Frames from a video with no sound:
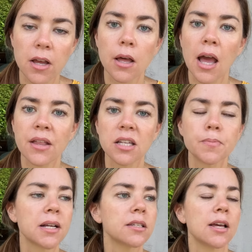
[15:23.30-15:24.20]
And that's
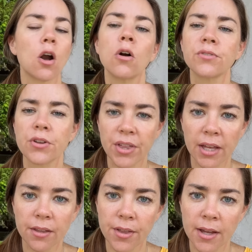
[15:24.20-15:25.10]
because they
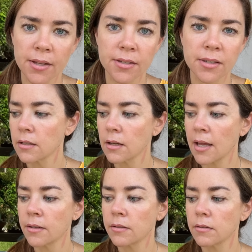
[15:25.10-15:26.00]
overthink things.
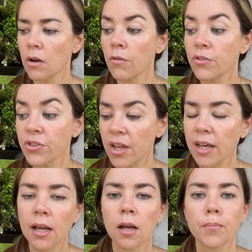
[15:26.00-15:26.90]
And
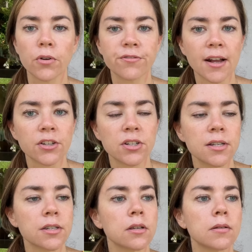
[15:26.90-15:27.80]
overthinking and
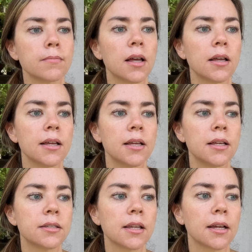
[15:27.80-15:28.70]
perfectionism
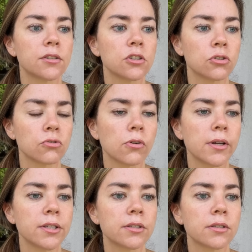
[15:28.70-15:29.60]
is
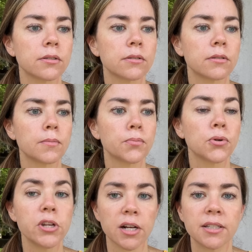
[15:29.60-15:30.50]
destroys
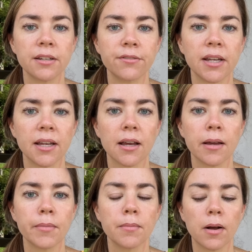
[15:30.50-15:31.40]
productivity.
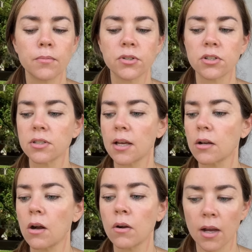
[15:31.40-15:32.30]
And my mom was just like,
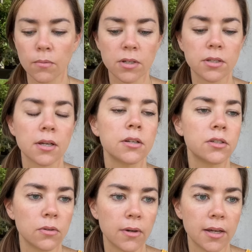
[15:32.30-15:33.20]
okay, we're just going to
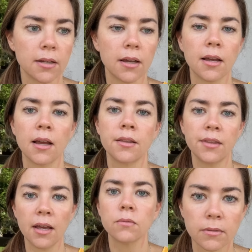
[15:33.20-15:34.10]
do it. And
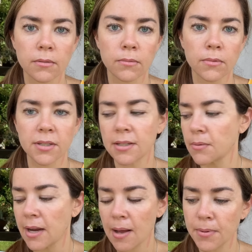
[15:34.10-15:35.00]
then we'll see
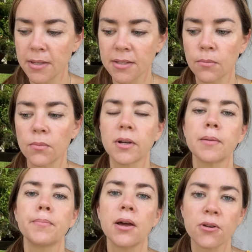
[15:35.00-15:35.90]
what happens and we'll
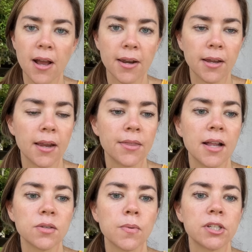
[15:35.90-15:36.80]
get better at it. And
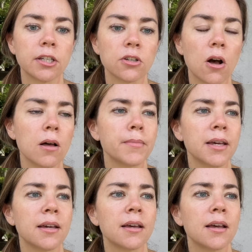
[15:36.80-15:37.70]
that's what she taught me.